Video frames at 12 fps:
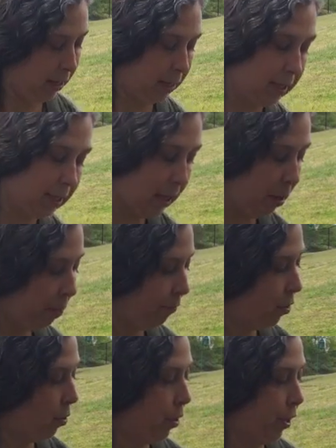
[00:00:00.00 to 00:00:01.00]
This type of
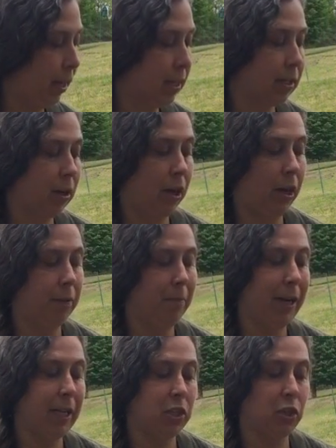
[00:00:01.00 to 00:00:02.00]
corn is called
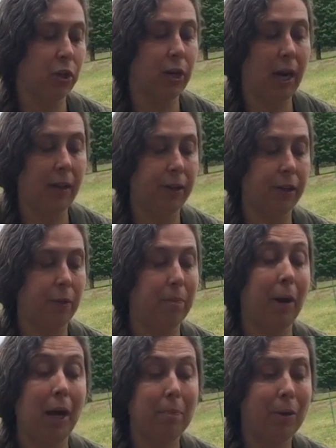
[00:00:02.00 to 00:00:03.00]
miniature colored
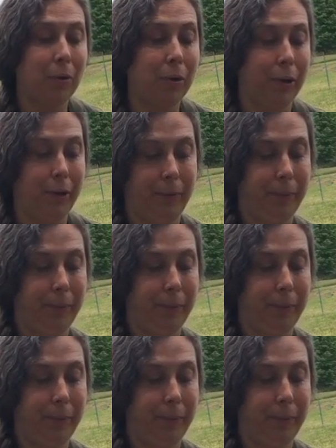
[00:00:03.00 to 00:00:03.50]
popcorn.